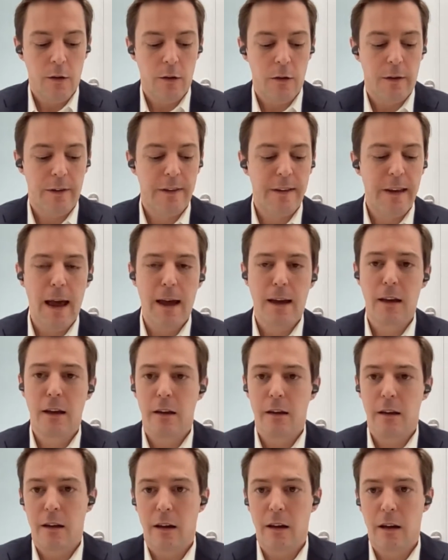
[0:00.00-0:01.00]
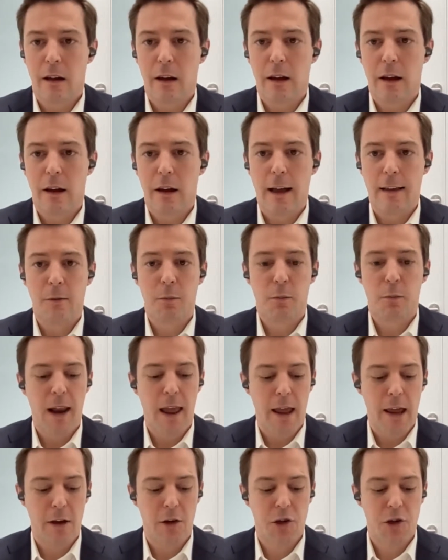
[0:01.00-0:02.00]
SAC has
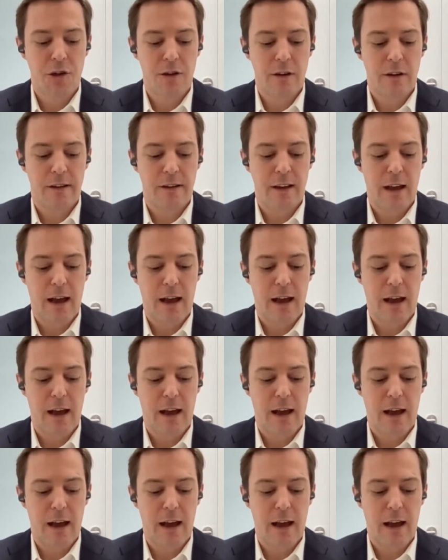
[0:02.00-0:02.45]
pledged